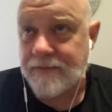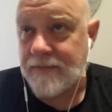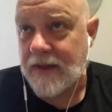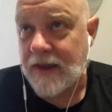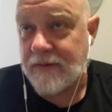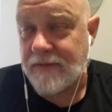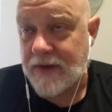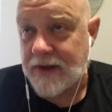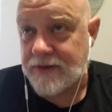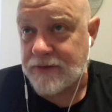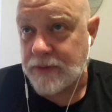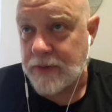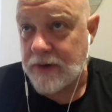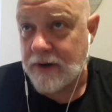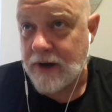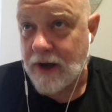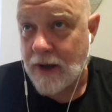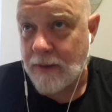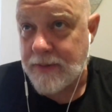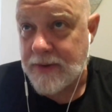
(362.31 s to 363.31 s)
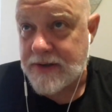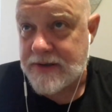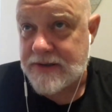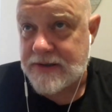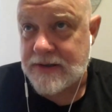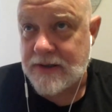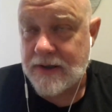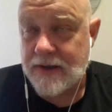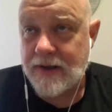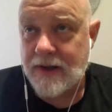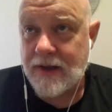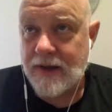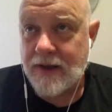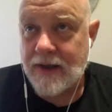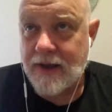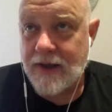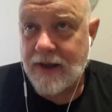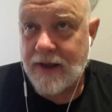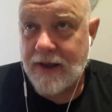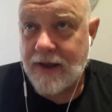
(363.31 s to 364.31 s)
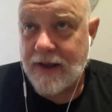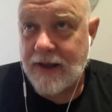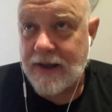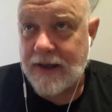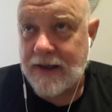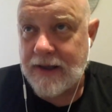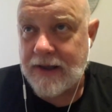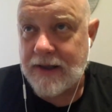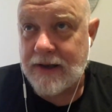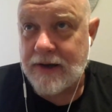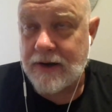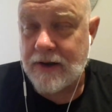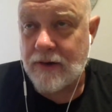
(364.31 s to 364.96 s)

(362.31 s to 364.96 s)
advanced reader copies, in